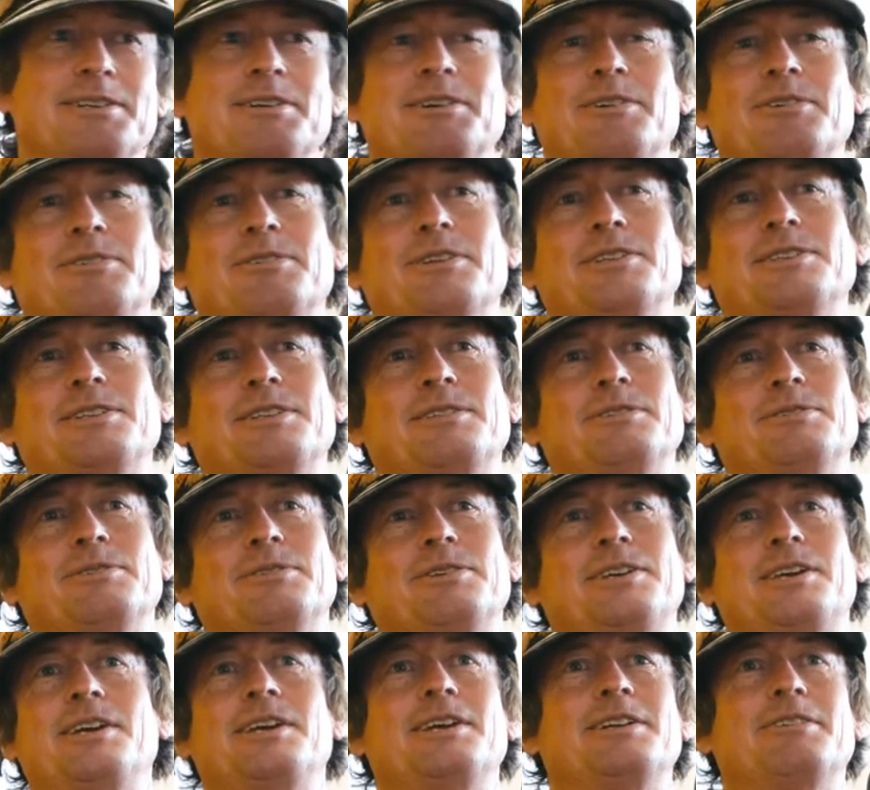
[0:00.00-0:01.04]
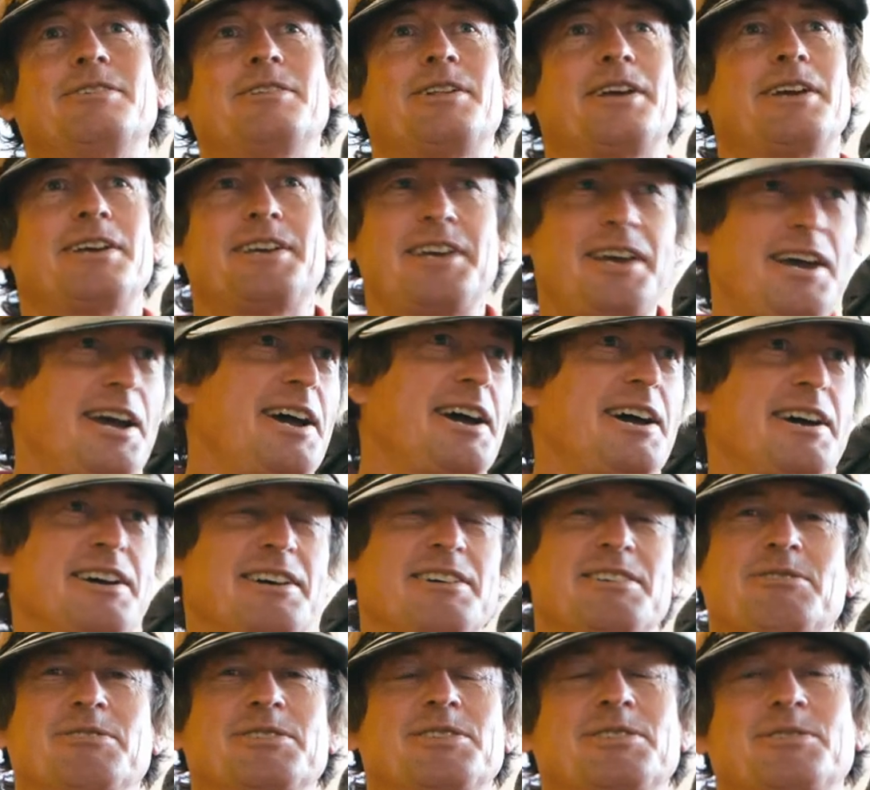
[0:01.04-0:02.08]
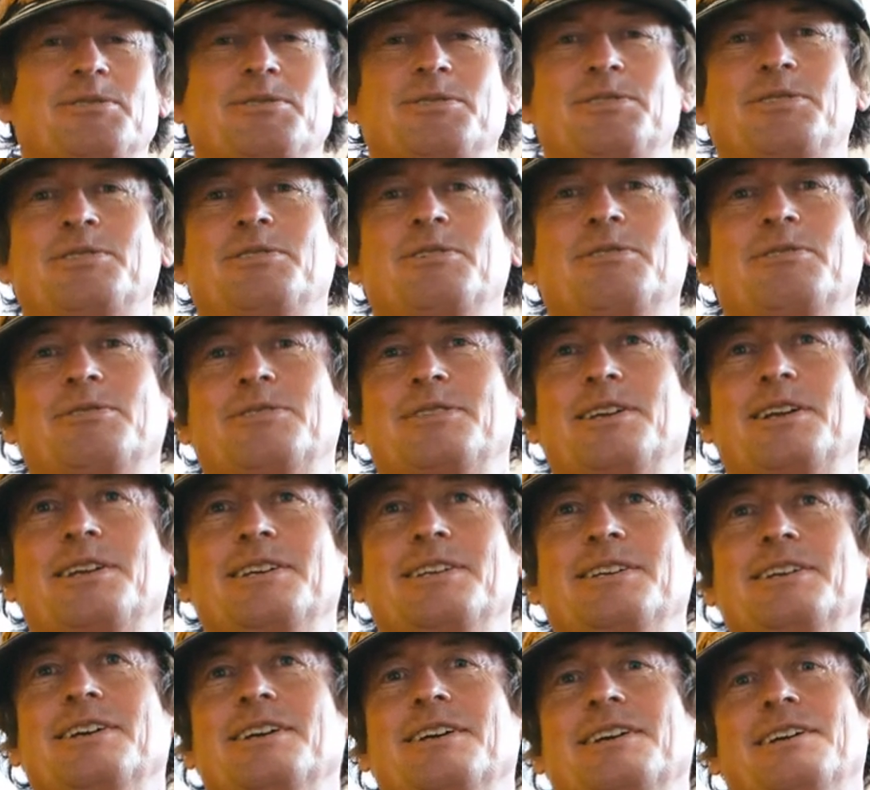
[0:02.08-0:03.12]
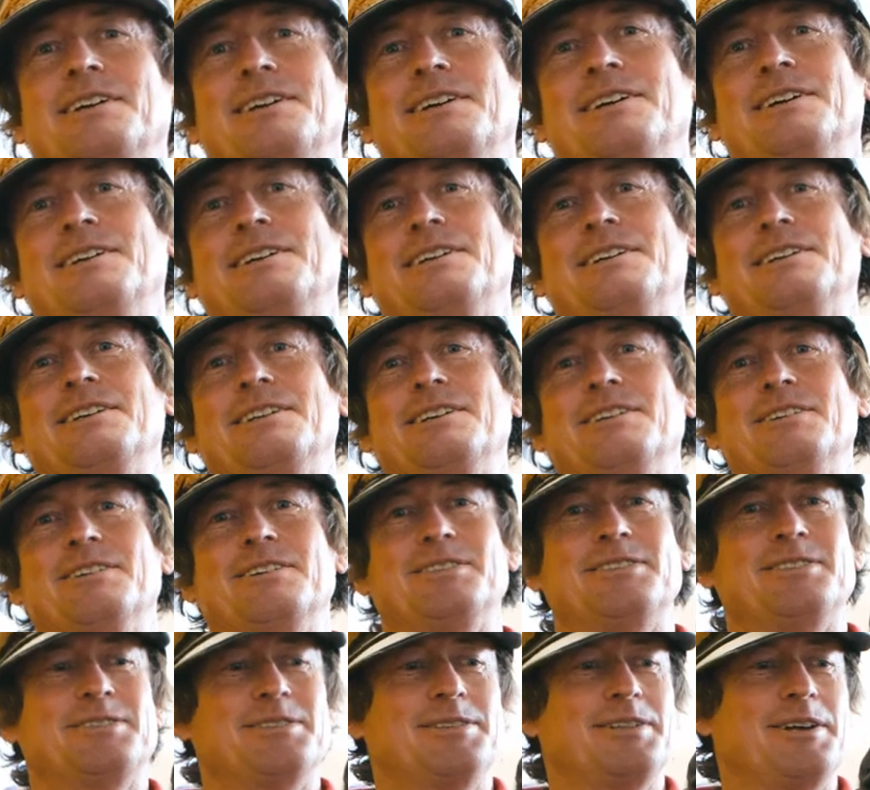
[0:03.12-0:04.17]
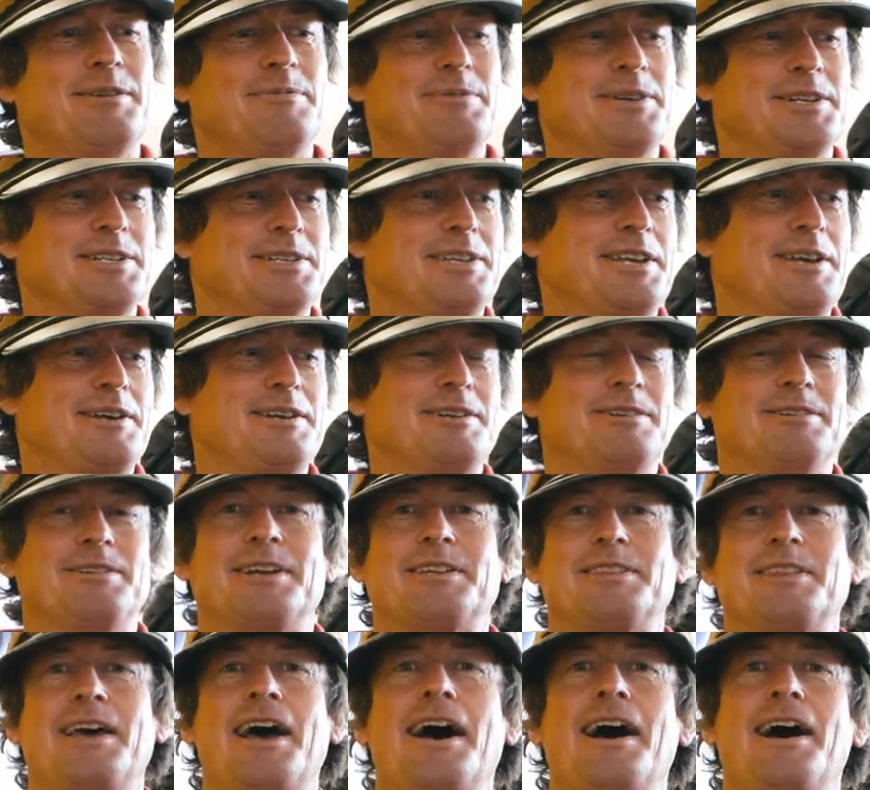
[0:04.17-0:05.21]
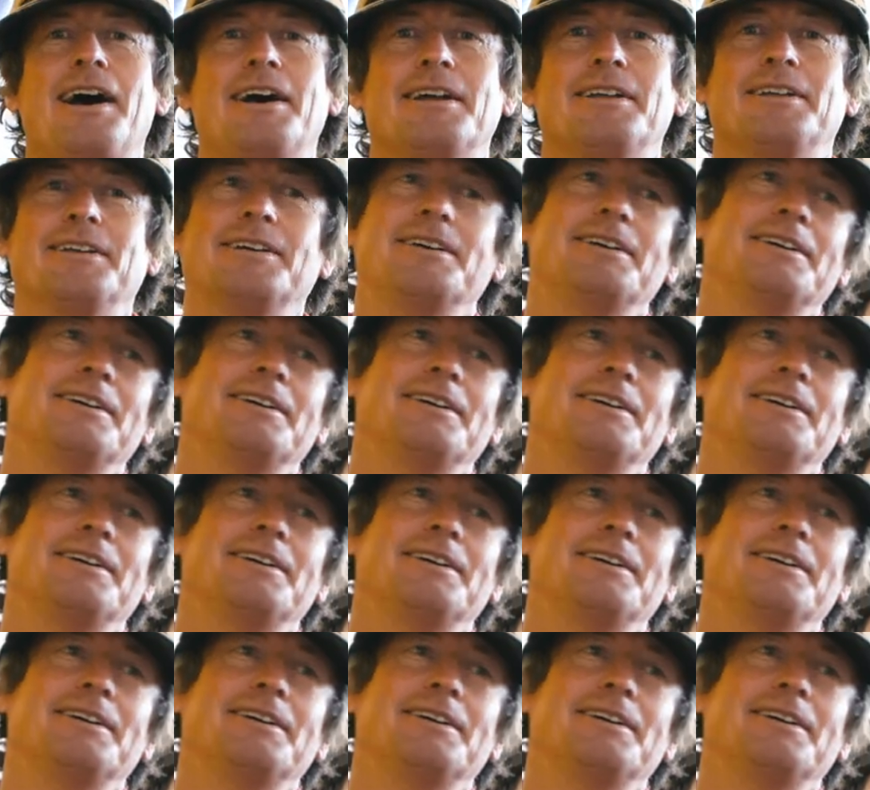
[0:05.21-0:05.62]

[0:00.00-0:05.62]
you know, as a little kid, you're like, yeah, you were so stoked that he, you know, a celebrity skater like that.